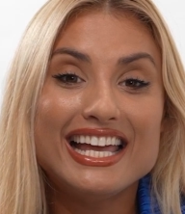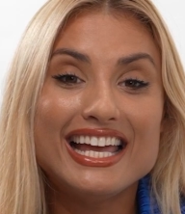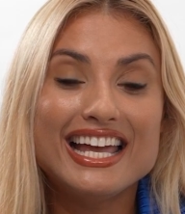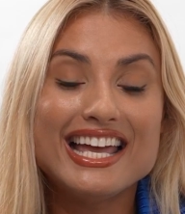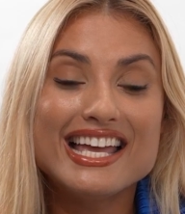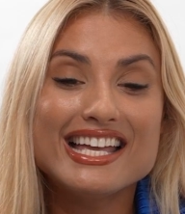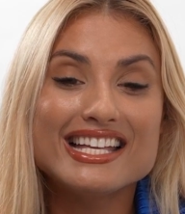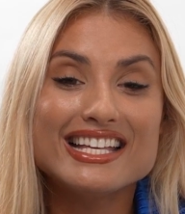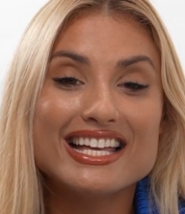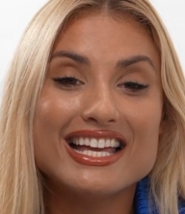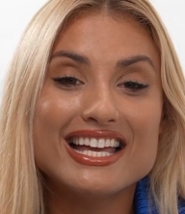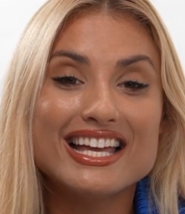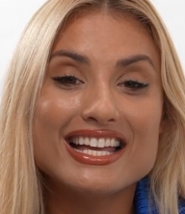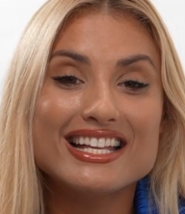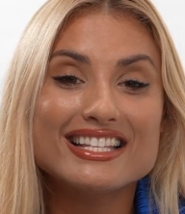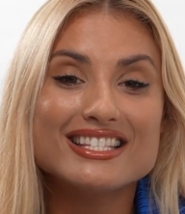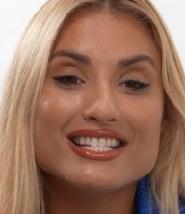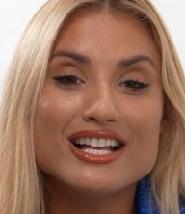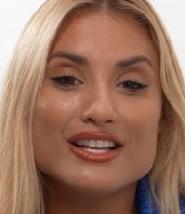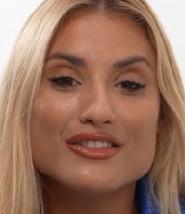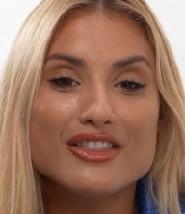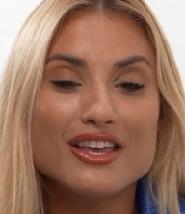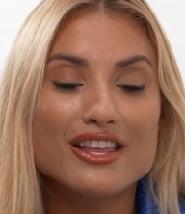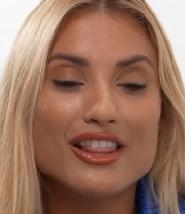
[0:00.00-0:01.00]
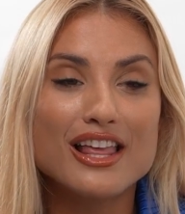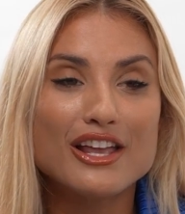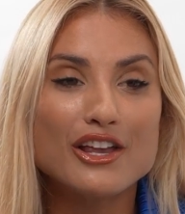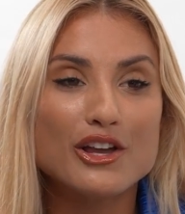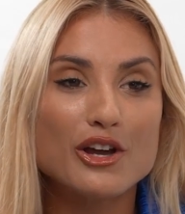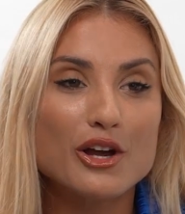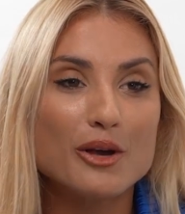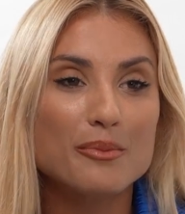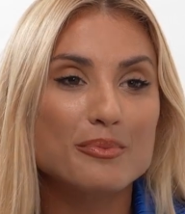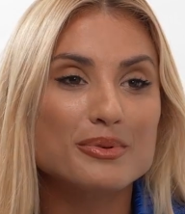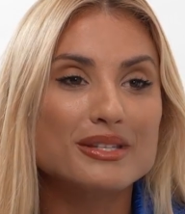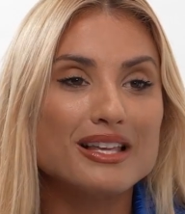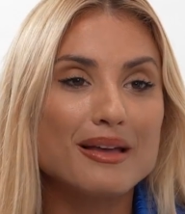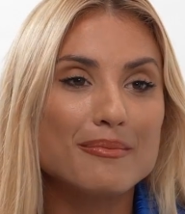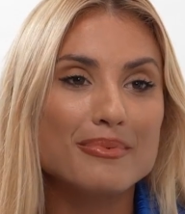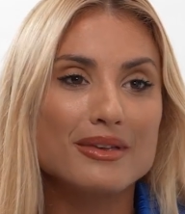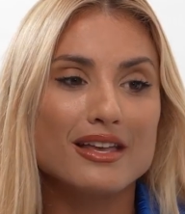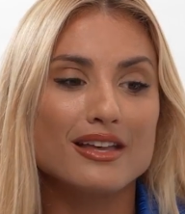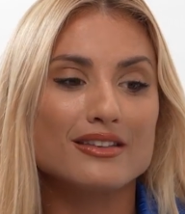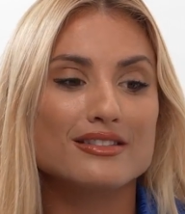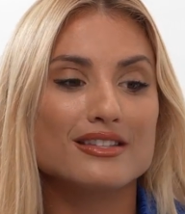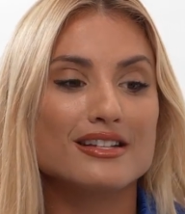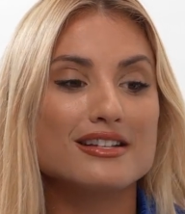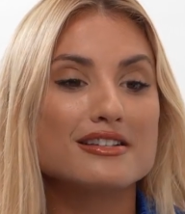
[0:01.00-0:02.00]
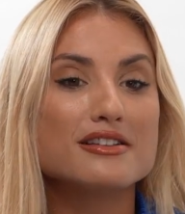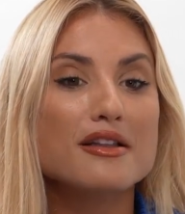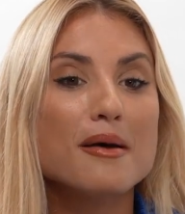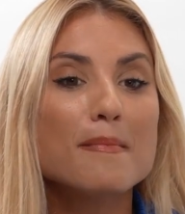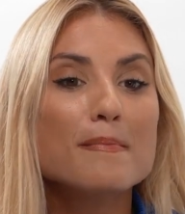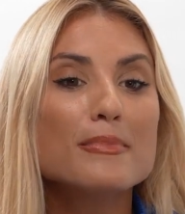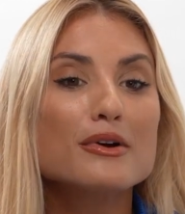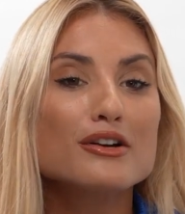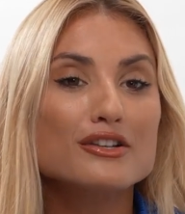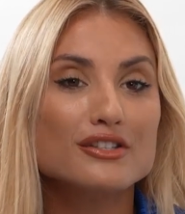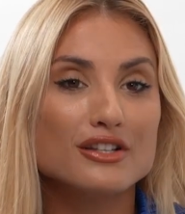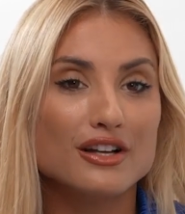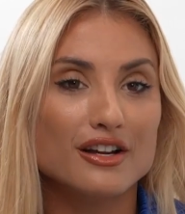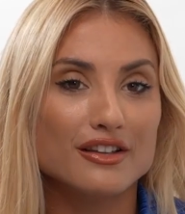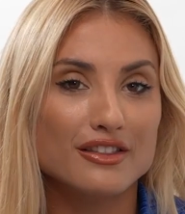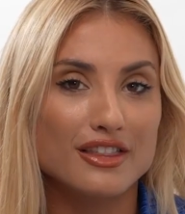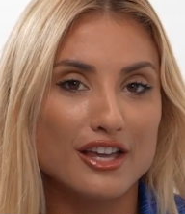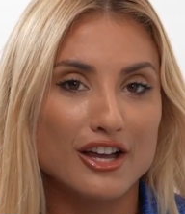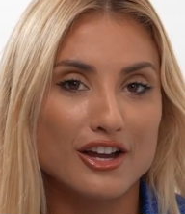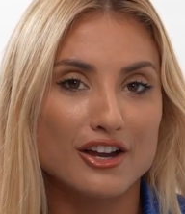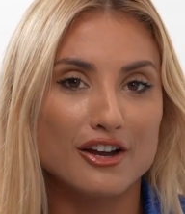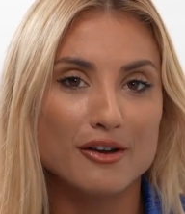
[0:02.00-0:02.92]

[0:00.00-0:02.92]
it's not that like you're upset because the numbers aren't there.